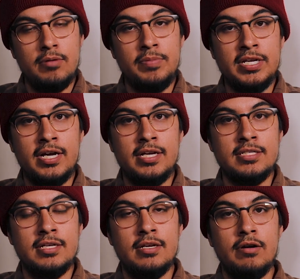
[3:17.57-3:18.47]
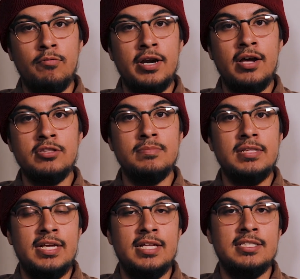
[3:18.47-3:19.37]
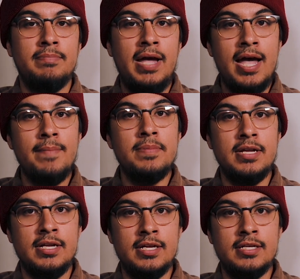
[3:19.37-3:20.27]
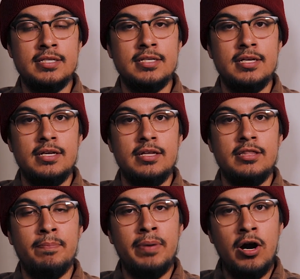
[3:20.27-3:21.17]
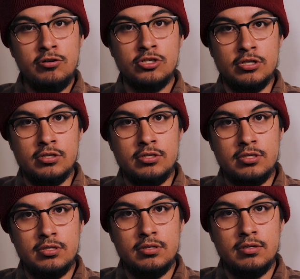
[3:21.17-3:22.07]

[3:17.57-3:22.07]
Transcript: Because what ultimately ends up happening is the poachers,